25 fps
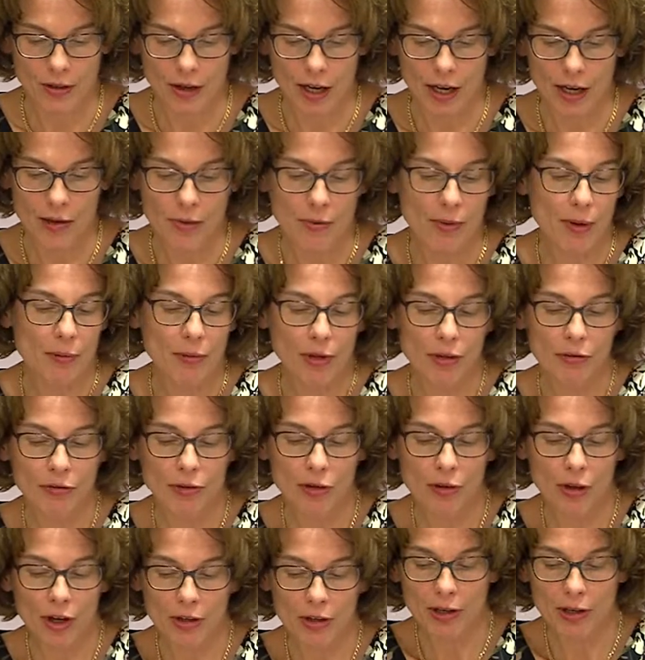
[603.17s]
I remember a
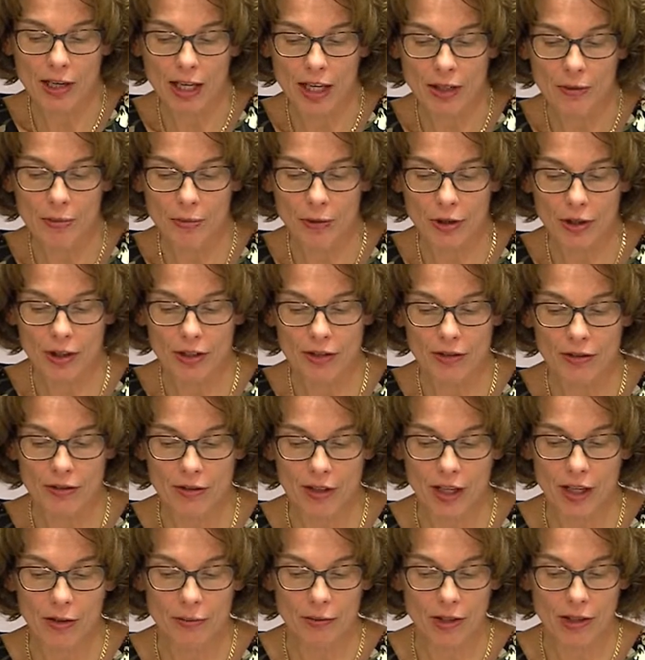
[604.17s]
few landmarks.
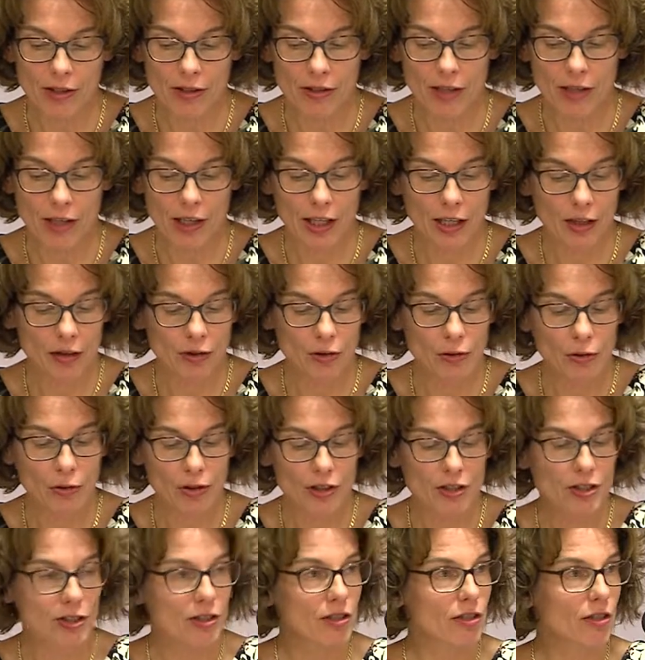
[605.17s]
I read Leon
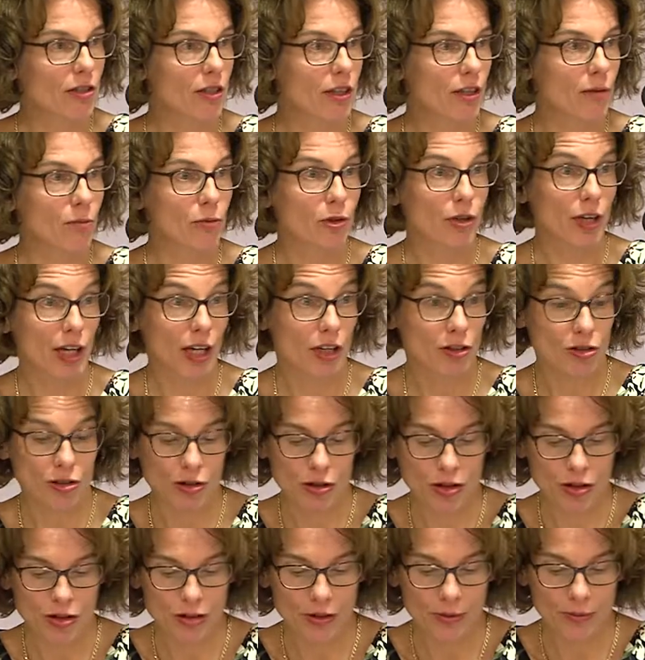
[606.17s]
Uris's book
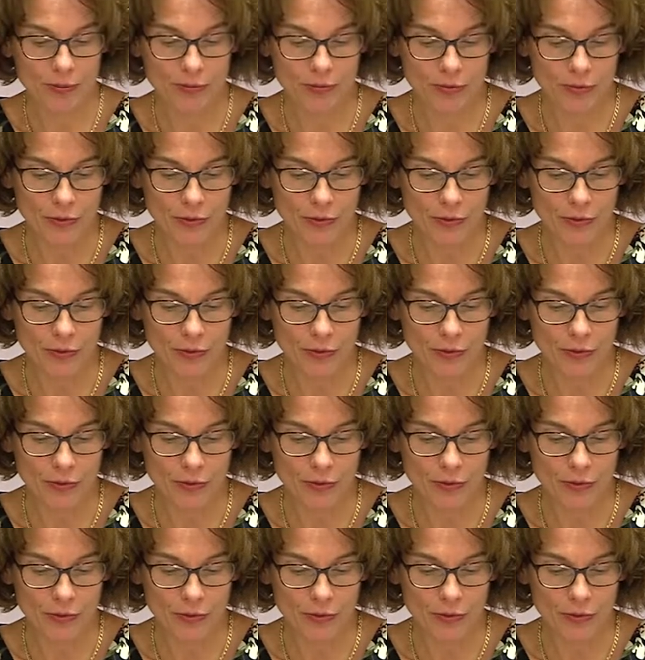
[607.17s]
Exodus,